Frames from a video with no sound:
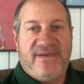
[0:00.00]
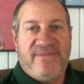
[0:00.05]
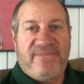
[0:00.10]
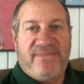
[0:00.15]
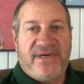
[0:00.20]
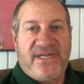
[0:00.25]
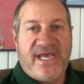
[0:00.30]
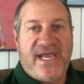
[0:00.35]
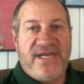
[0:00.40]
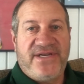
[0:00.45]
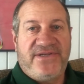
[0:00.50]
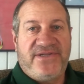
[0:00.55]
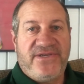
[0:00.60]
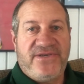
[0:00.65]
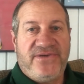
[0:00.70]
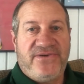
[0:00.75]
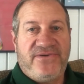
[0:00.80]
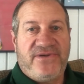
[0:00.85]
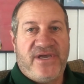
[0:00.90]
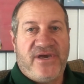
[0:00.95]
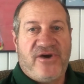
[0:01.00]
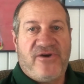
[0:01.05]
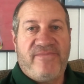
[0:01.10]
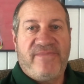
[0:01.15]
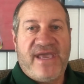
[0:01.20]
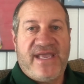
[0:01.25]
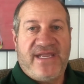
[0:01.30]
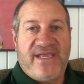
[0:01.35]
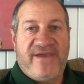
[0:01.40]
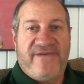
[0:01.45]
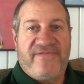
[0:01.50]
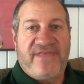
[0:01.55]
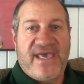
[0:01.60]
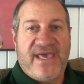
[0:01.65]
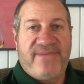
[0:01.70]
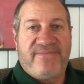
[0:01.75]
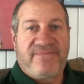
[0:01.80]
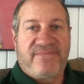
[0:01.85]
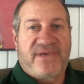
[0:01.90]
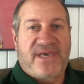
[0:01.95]
but I do know many of
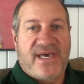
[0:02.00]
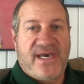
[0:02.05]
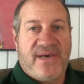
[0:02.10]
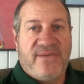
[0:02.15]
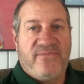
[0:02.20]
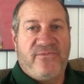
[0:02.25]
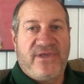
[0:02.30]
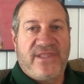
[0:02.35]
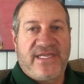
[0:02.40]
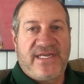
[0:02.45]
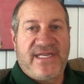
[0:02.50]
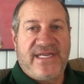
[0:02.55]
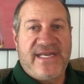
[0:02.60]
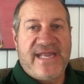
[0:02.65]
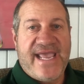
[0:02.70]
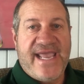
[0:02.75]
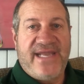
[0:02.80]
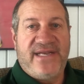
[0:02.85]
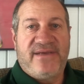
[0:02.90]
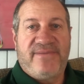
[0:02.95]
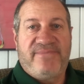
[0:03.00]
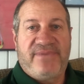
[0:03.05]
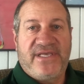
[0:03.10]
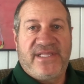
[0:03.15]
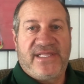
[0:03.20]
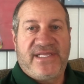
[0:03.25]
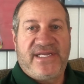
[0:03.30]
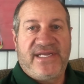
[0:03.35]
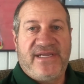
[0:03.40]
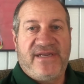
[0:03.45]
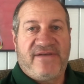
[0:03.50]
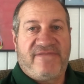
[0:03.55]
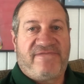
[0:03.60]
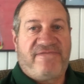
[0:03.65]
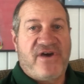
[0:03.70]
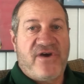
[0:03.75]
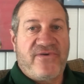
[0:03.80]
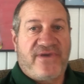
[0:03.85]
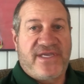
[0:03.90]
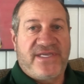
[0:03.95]
them come with an innate ability to
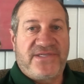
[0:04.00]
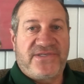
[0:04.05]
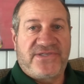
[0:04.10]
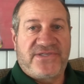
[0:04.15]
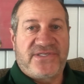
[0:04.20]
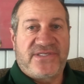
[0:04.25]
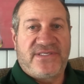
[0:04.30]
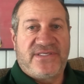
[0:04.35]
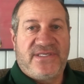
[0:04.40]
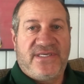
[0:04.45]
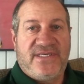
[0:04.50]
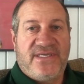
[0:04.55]
focus,